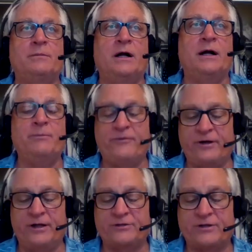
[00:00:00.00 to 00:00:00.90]
I'm
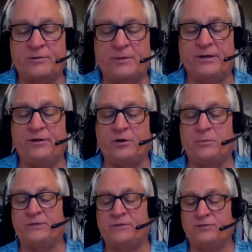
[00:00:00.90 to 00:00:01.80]
very excited about hearing
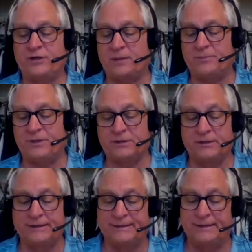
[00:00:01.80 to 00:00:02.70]
about this topic.
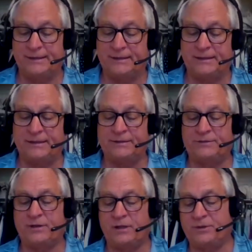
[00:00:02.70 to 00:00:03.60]
And the
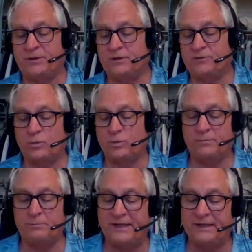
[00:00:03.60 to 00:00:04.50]
topic is
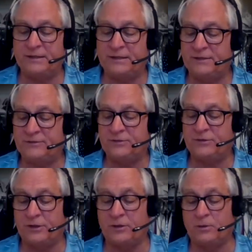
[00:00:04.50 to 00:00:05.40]
what men need to
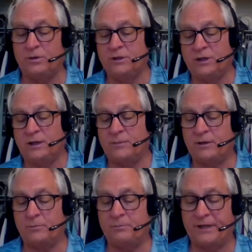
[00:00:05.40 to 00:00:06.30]
know
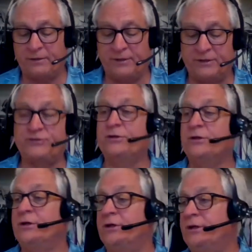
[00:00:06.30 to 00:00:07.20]
about marriage
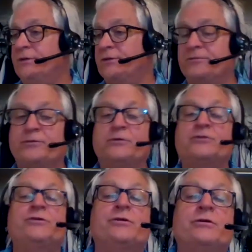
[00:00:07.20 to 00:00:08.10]
in the
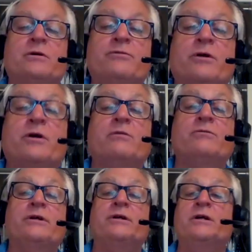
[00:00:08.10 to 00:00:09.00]
first year of
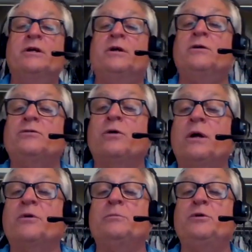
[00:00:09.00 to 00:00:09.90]
recovery. So
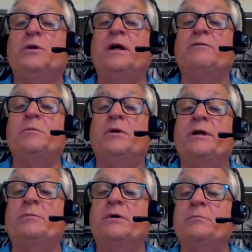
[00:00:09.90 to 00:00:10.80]
I'm going to mute
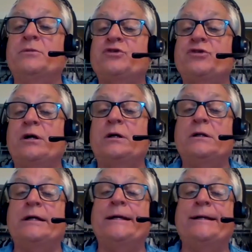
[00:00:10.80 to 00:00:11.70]
everybody but
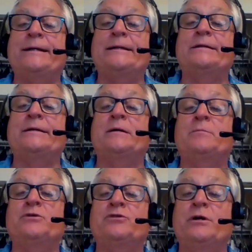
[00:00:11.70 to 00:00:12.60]
Michelle. And
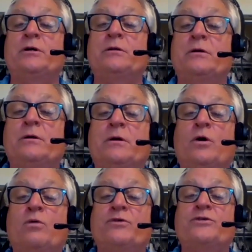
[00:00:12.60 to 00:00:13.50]
Michelle,
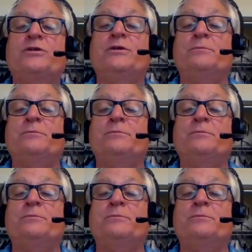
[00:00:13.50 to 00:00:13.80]
over to you.